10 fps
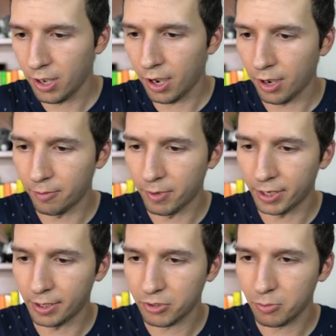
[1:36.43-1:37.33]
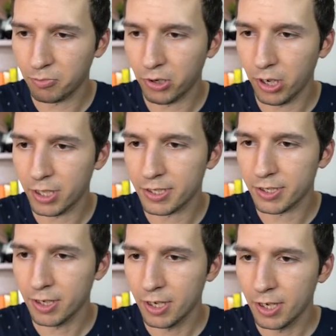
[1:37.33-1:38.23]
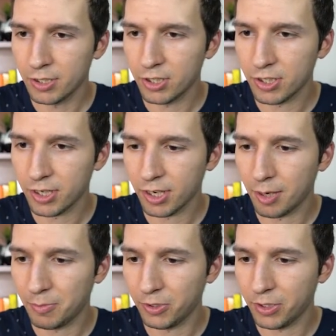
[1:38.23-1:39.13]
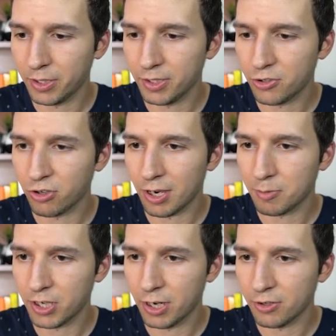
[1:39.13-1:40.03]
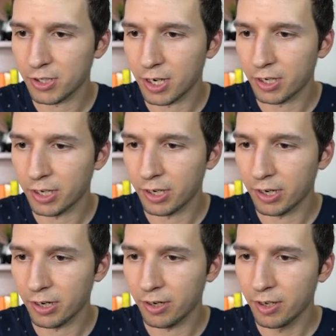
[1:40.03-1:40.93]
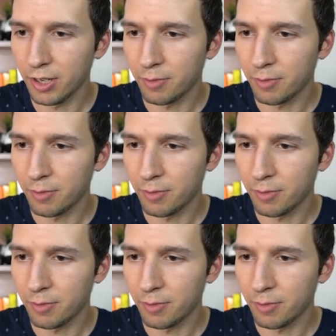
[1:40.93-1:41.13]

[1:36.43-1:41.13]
Um, and I'm going to put just a couple of these drop shadows on here,